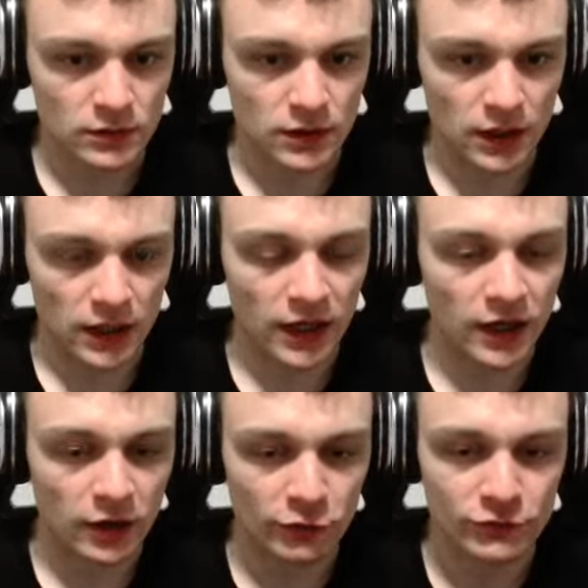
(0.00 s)

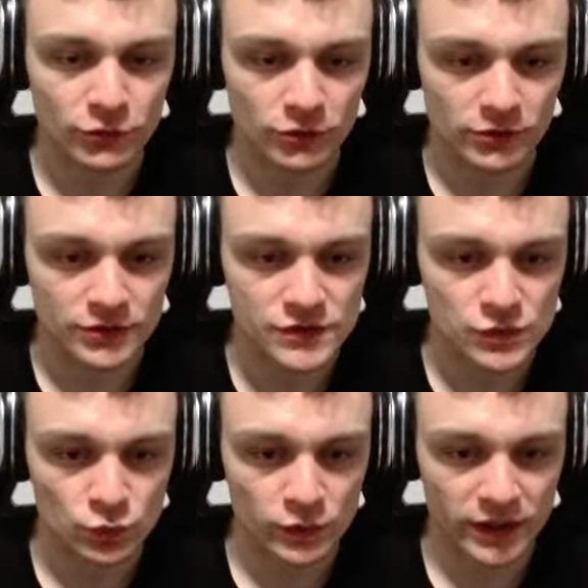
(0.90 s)
Of
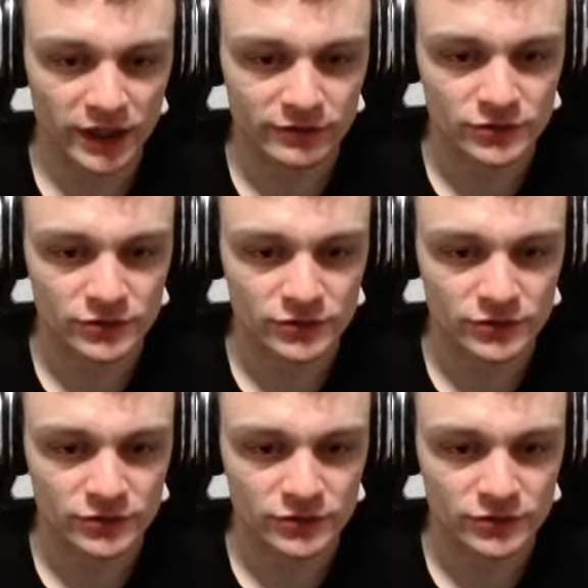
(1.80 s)
course, we have to